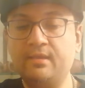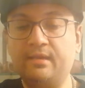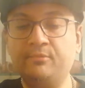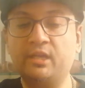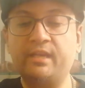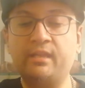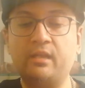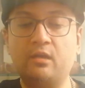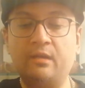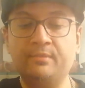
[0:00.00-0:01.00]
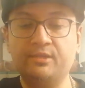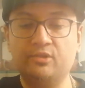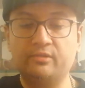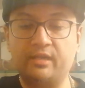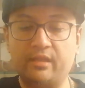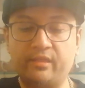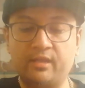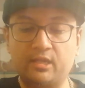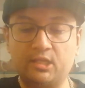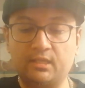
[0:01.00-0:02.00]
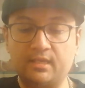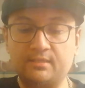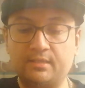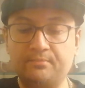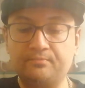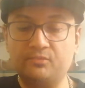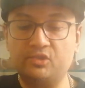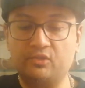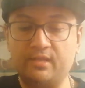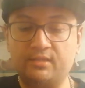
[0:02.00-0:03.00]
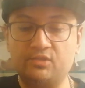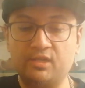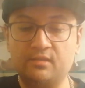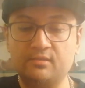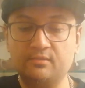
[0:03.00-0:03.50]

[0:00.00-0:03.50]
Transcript: I'm not getting that almond note that I think I got last time, so that's a change.